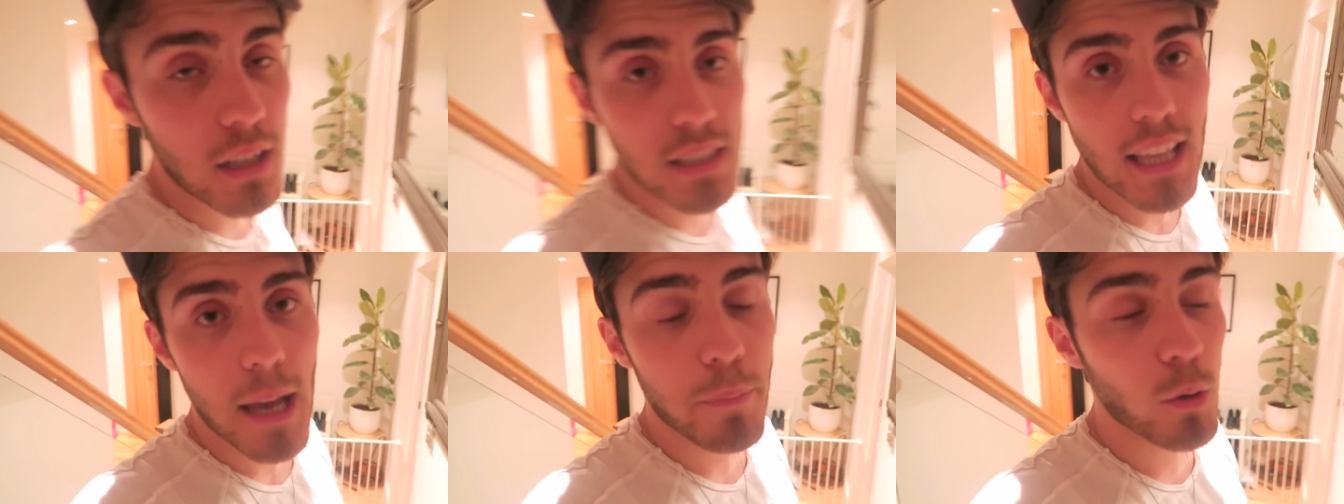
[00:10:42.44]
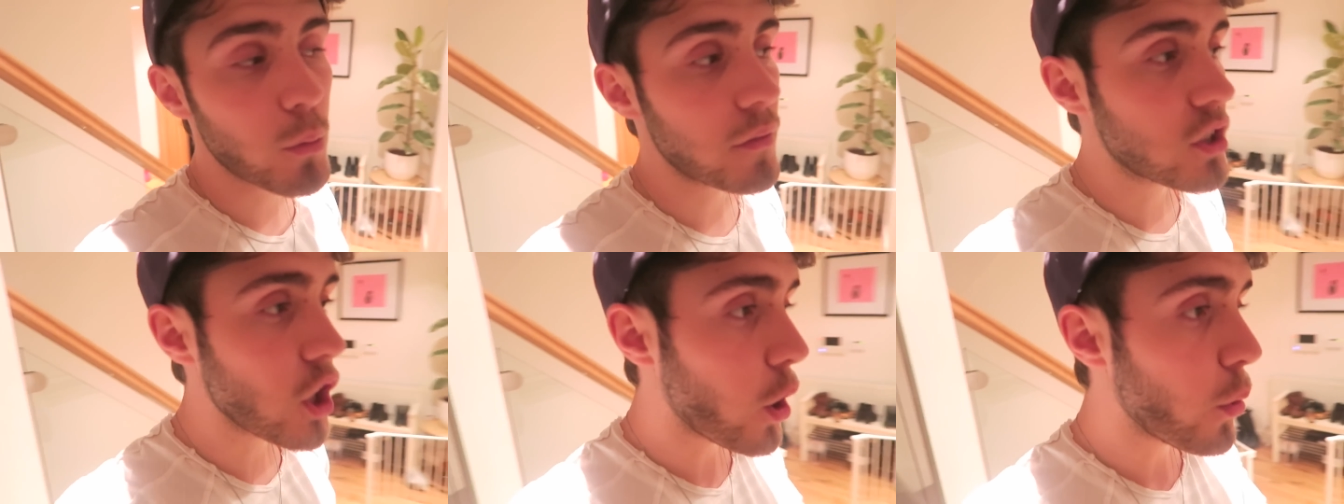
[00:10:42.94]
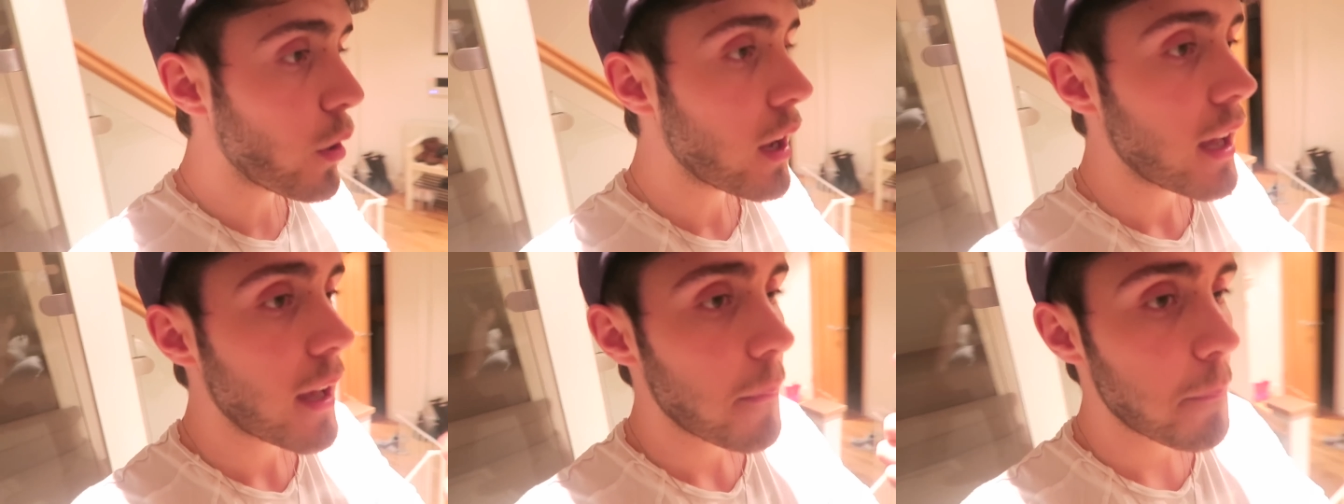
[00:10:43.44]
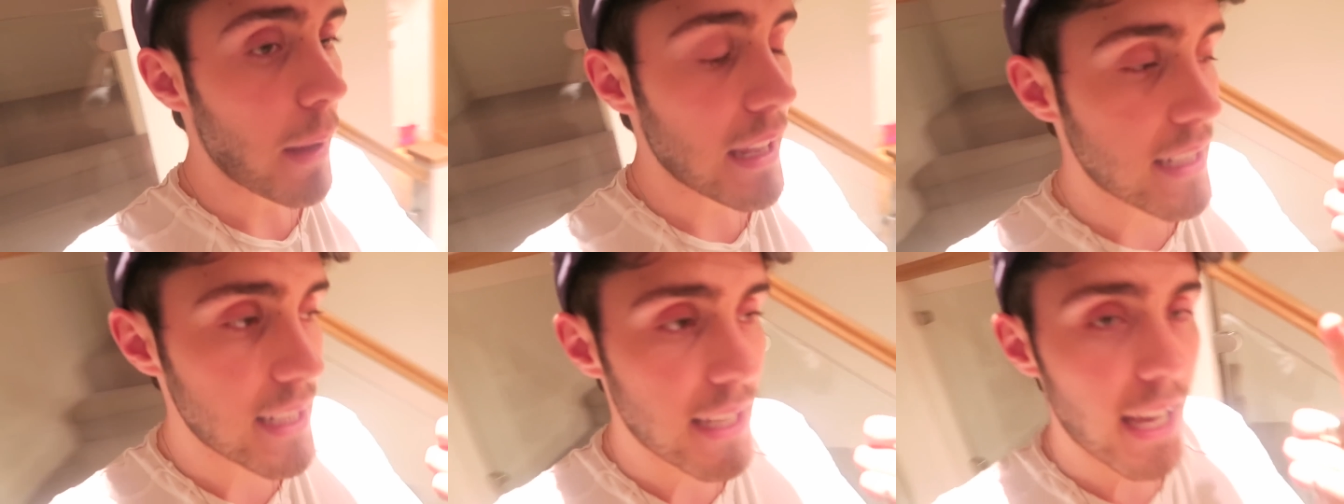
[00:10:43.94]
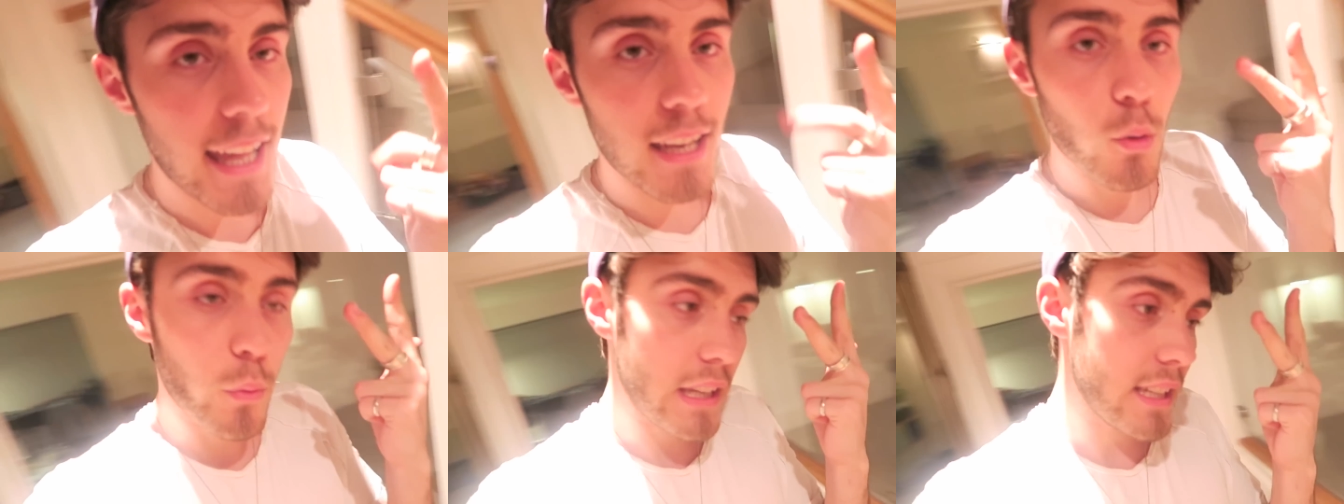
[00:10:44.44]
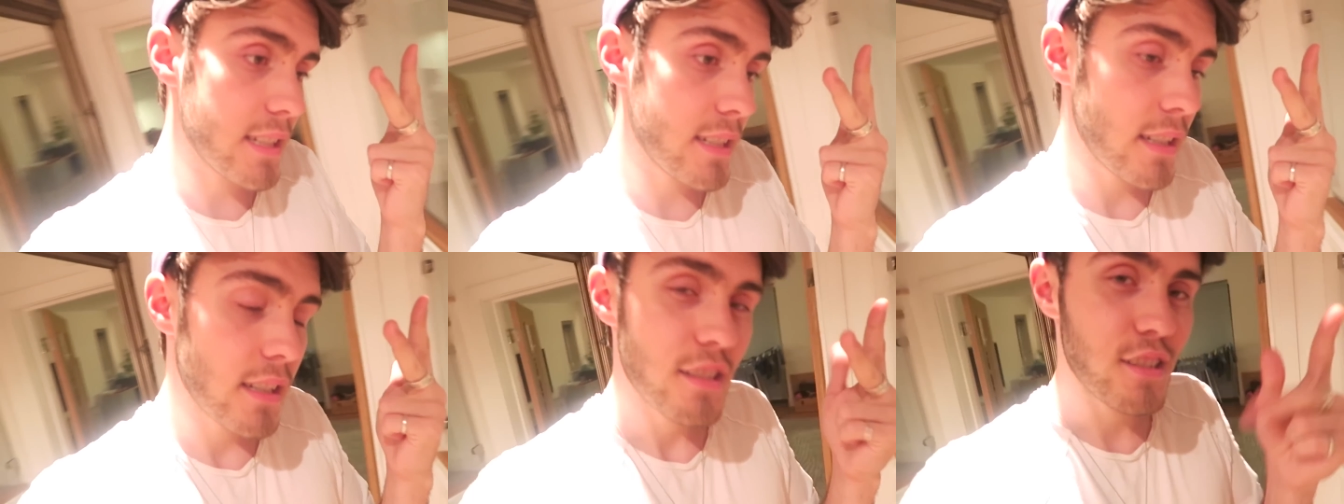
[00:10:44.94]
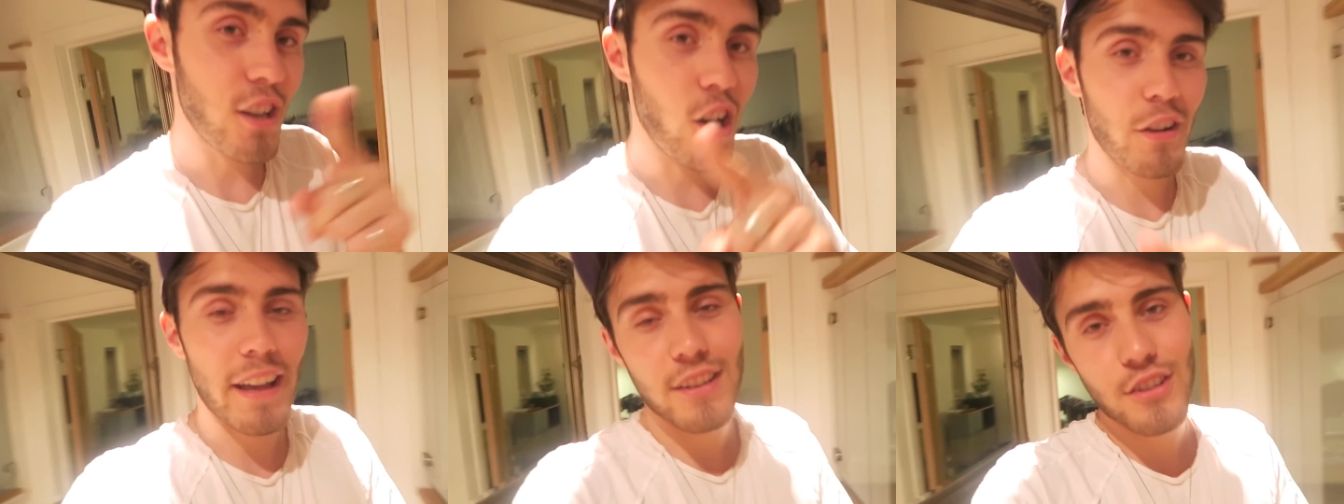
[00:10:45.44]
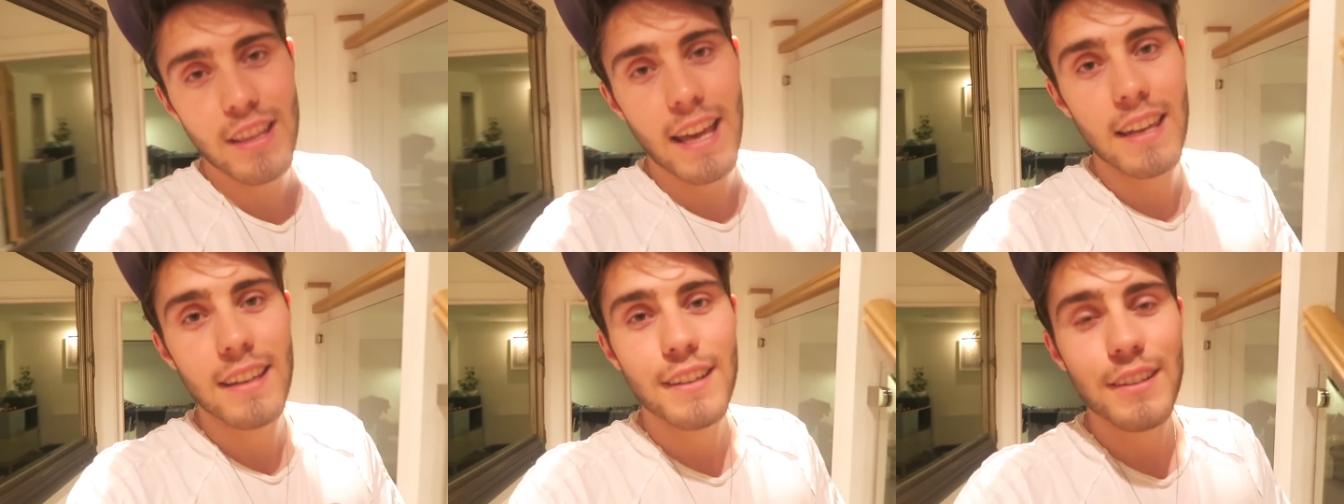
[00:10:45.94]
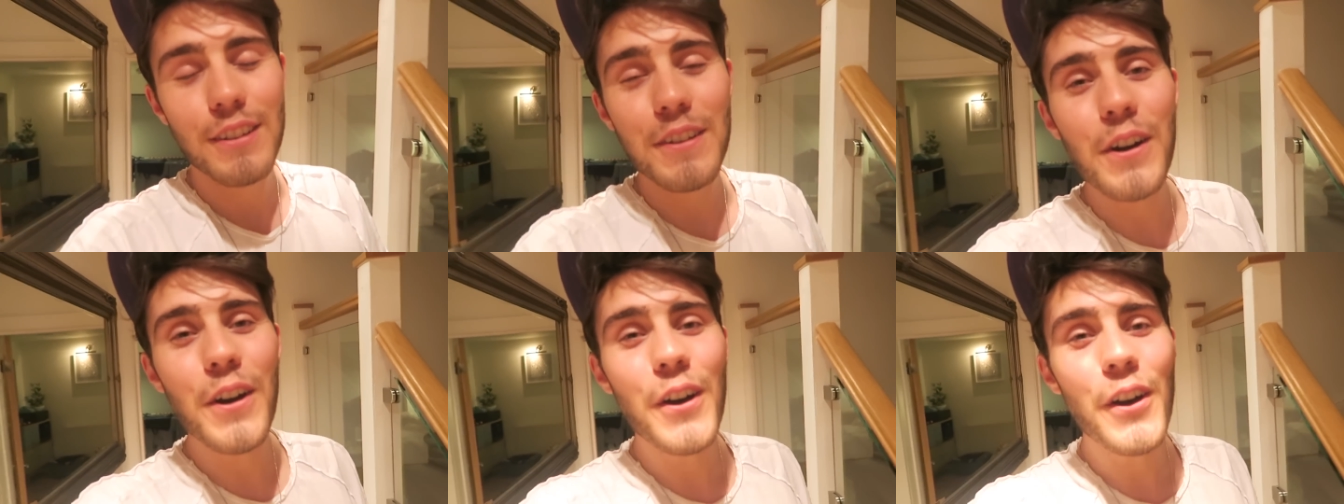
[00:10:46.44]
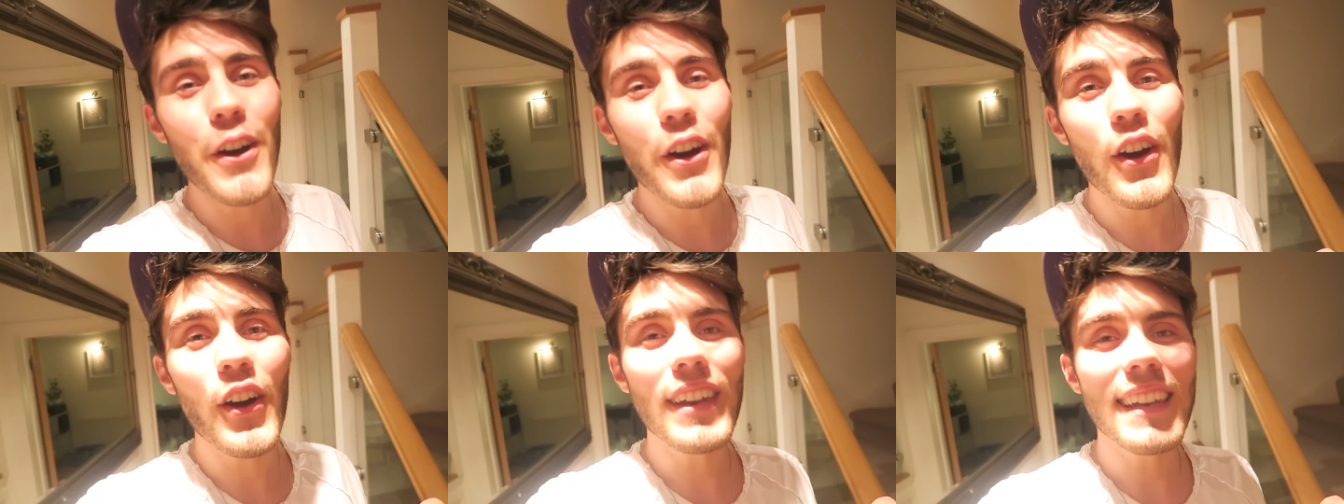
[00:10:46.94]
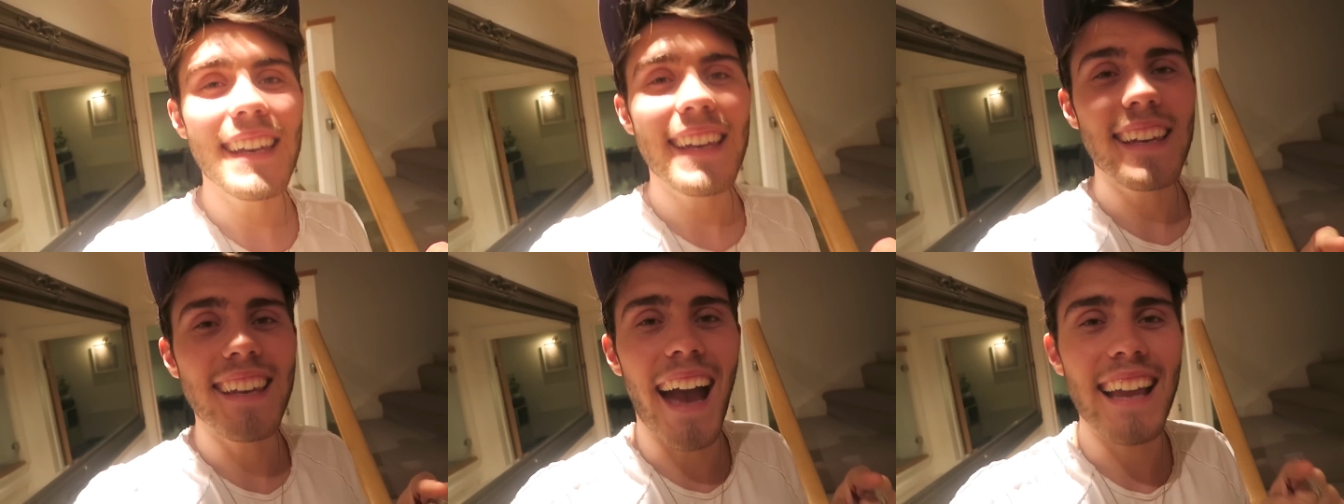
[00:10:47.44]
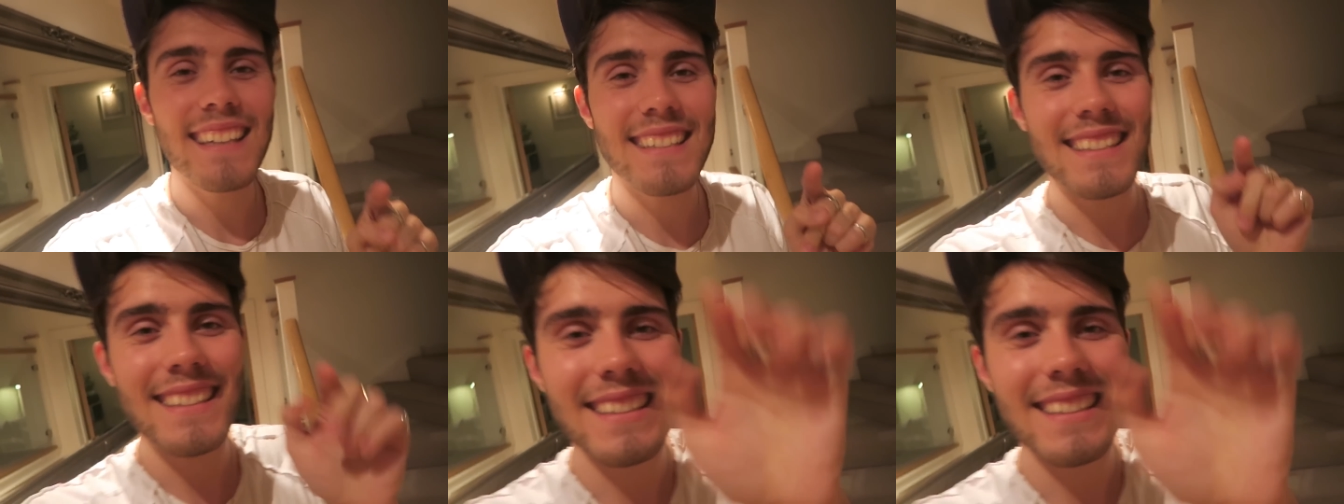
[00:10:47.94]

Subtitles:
going to the airport with Joe, Maddie, and Louise. So, I'll catch you then. Good night.